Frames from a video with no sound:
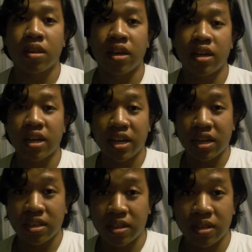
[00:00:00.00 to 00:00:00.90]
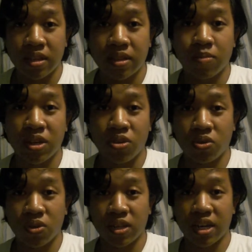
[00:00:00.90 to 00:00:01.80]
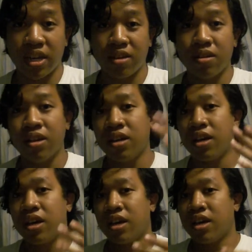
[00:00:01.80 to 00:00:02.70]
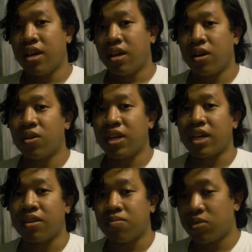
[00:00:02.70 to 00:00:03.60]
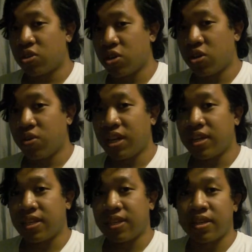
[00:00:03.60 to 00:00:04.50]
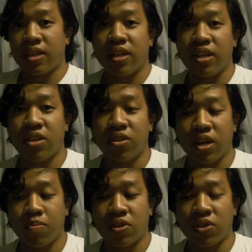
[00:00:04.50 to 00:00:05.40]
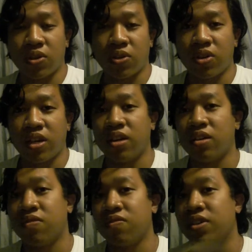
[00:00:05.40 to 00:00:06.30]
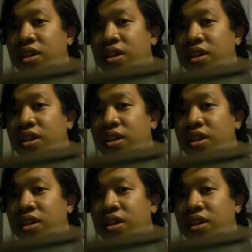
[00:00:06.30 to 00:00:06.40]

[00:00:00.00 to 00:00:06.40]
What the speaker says: Hey guys, it's me, Julz, again. Okay, so it is another episode of